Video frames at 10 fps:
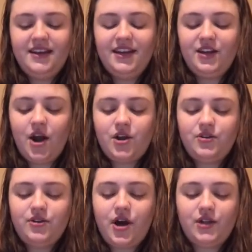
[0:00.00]
In an
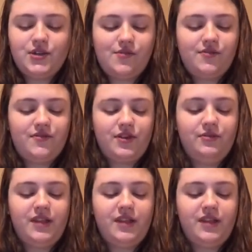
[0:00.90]
article called Overview,